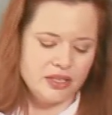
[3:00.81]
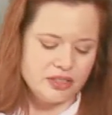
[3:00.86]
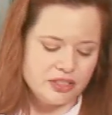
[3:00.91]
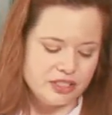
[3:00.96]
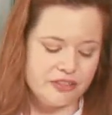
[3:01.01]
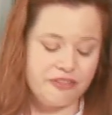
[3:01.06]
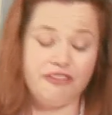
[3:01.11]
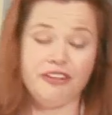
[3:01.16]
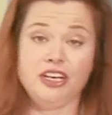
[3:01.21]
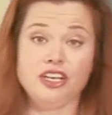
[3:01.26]

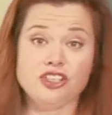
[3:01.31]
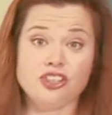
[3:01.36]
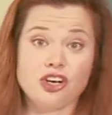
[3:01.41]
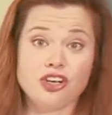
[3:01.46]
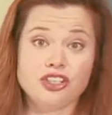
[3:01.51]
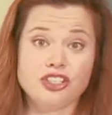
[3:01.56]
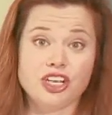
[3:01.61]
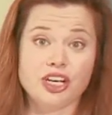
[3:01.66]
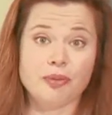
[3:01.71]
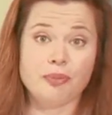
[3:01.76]
To finish our
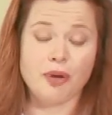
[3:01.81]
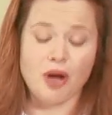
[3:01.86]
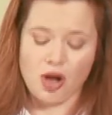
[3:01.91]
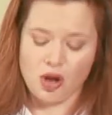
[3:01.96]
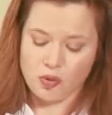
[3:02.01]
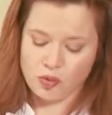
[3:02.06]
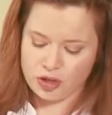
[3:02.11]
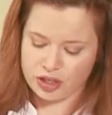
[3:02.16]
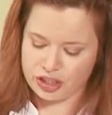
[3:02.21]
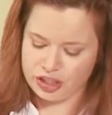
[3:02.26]
dip,
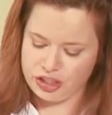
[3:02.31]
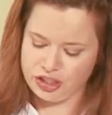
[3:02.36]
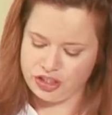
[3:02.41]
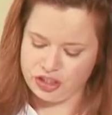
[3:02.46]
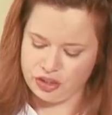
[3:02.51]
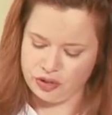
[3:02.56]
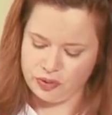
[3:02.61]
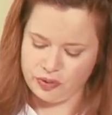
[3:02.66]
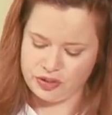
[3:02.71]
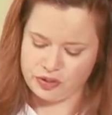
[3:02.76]
all we're going to
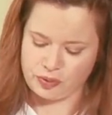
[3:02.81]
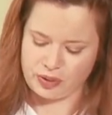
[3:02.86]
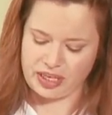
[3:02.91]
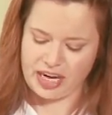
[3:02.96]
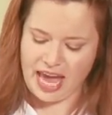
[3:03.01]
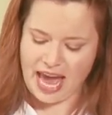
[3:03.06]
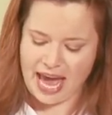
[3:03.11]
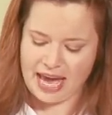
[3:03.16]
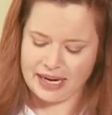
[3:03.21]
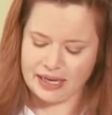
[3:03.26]
do is we're going
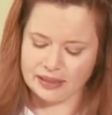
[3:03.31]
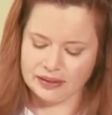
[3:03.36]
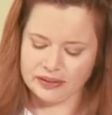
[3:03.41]
to add a